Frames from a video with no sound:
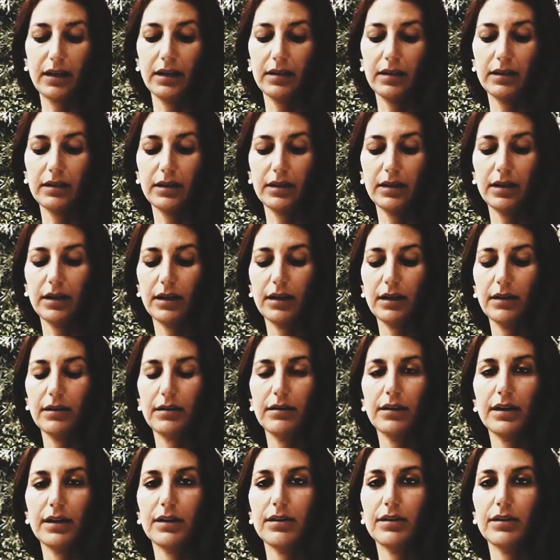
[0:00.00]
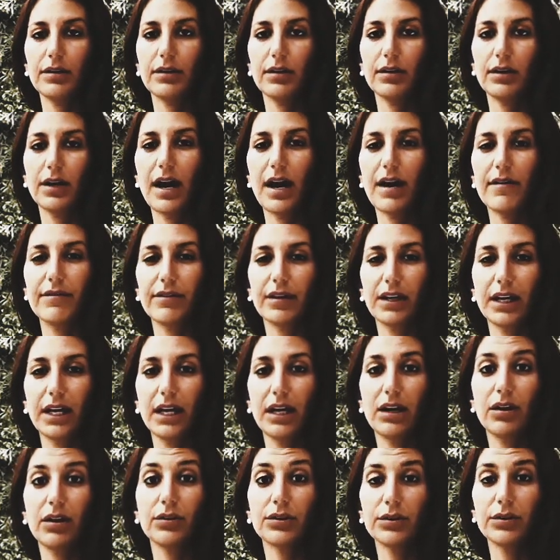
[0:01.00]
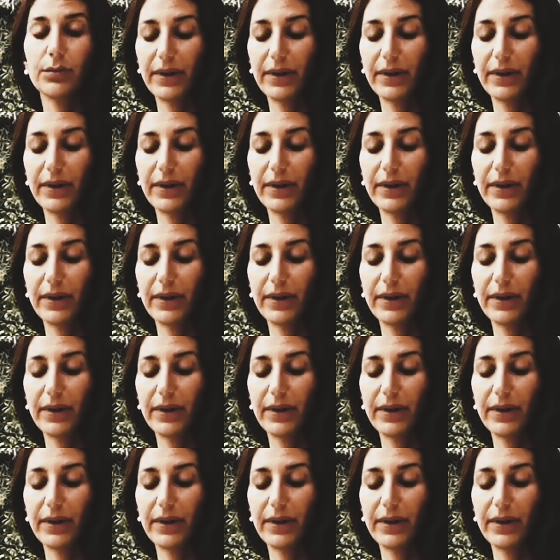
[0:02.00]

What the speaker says: and another half a kilo on the